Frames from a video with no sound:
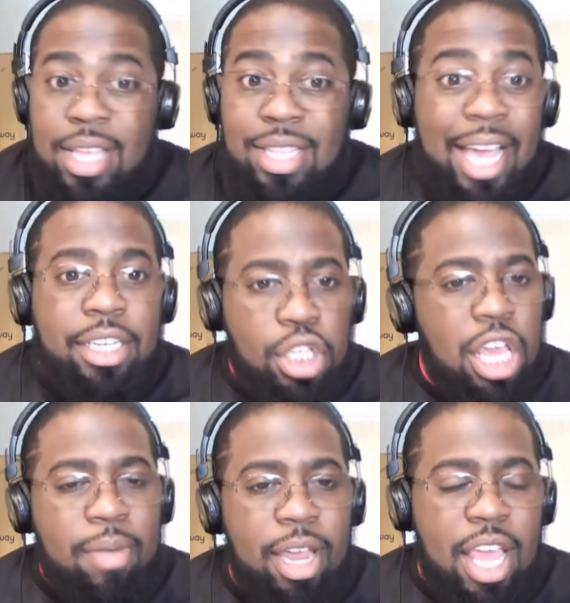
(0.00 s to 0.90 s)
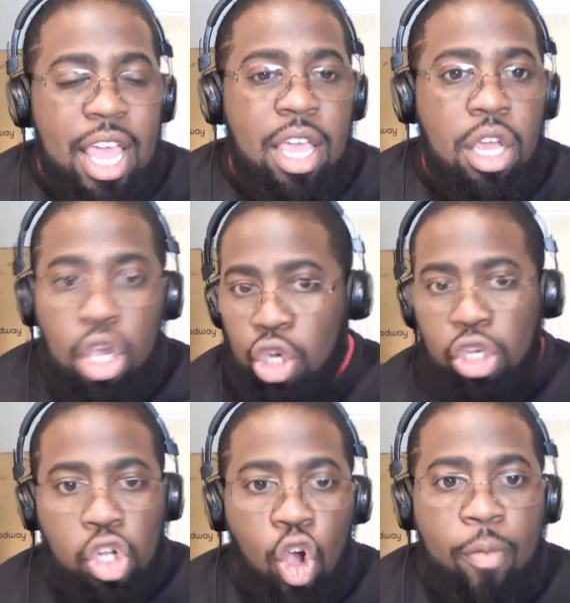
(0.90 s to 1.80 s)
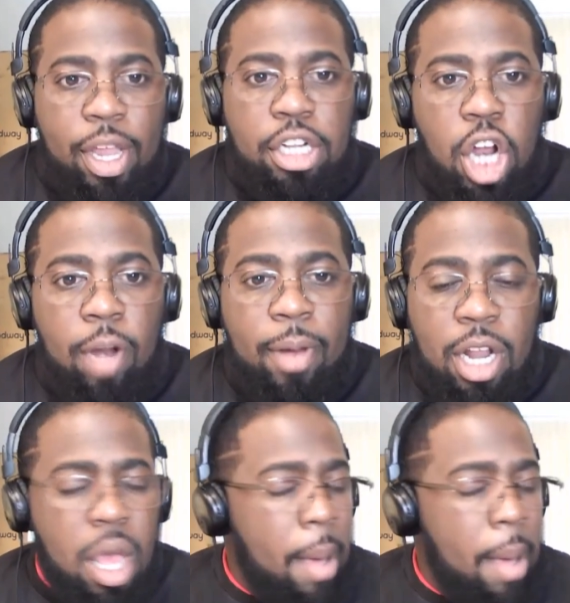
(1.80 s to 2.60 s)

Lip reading: That's TBD, to be determined.